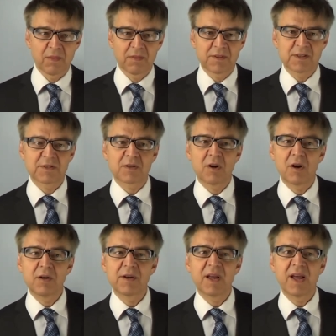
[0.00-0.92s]
This is
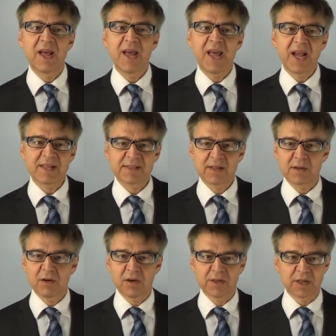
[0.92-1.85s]
called
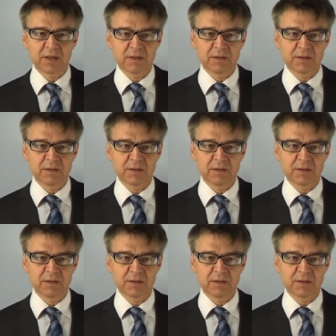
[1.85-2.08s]
exergonic.